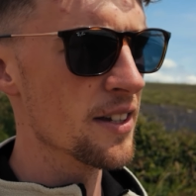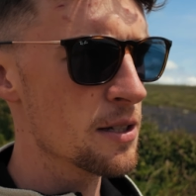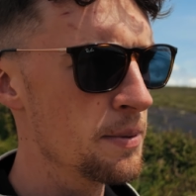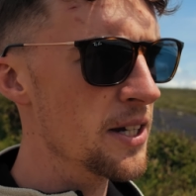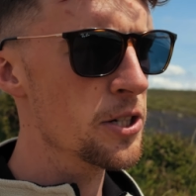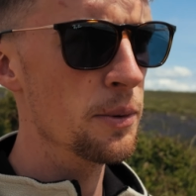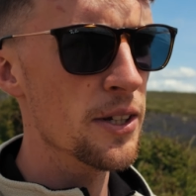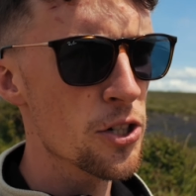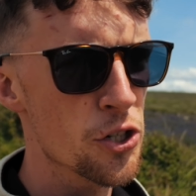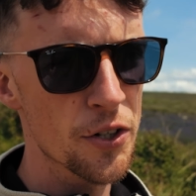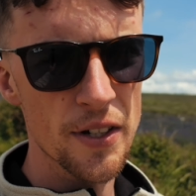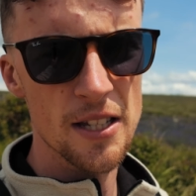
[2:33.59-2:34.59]
especially when you're
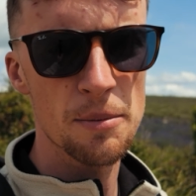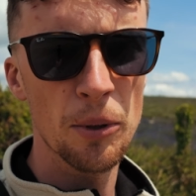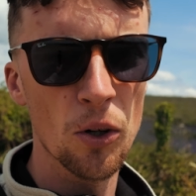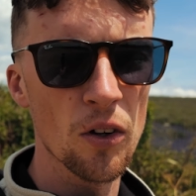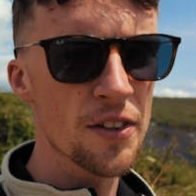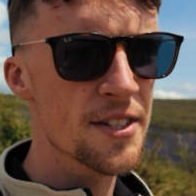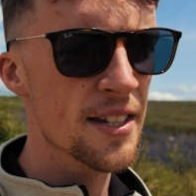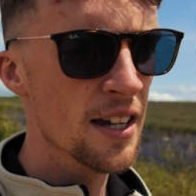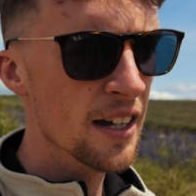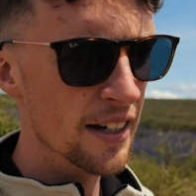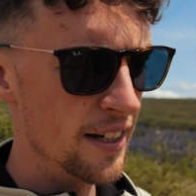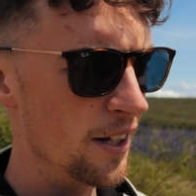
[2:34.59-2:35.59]
shooting sports.
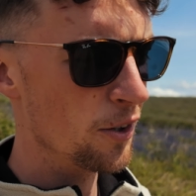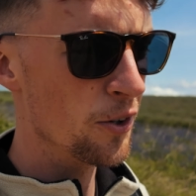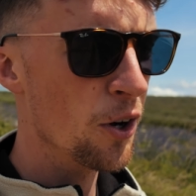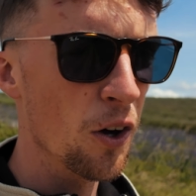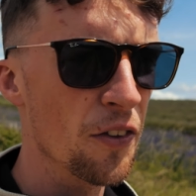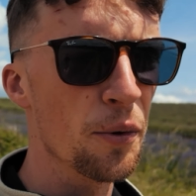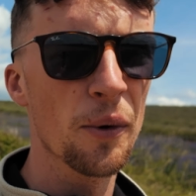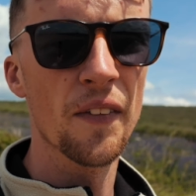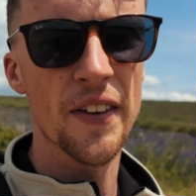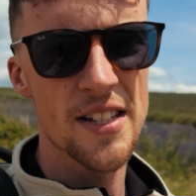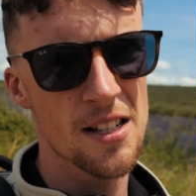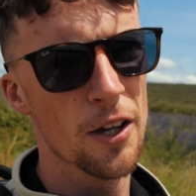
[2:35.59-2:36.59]
You do not
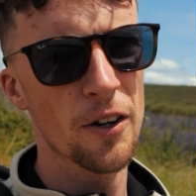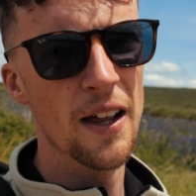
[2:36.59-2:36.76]
want a slow